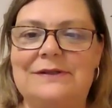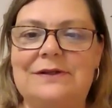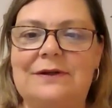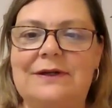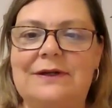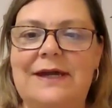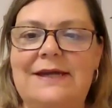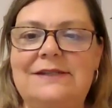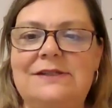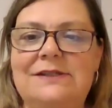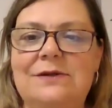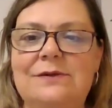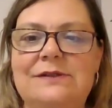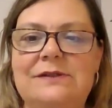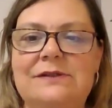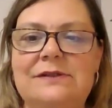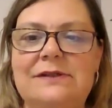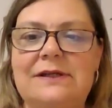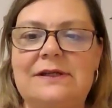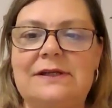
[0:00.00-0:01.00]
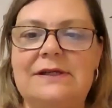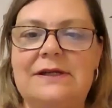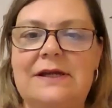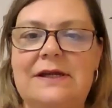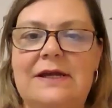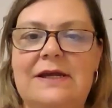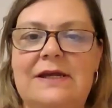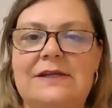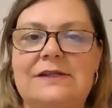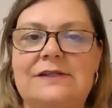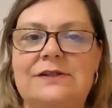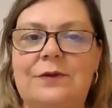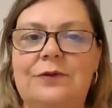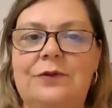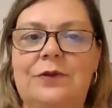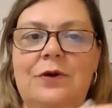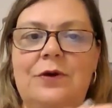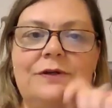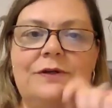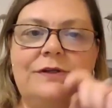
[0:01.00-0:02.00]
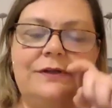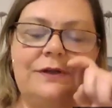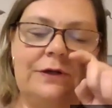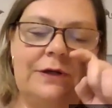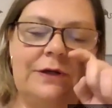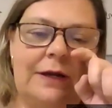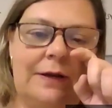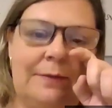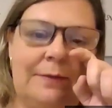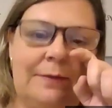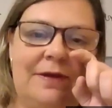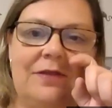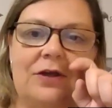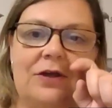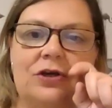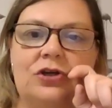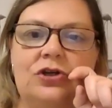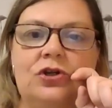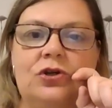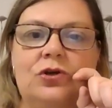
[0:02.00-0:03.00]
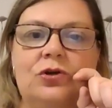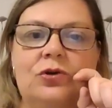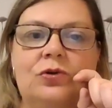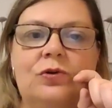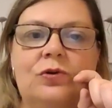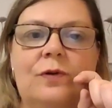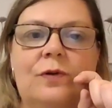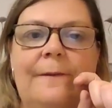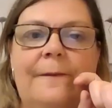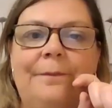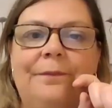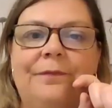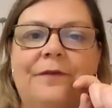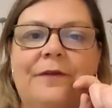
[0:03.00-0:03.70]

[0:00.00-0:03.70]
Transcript: So, okay, so those are going to be the new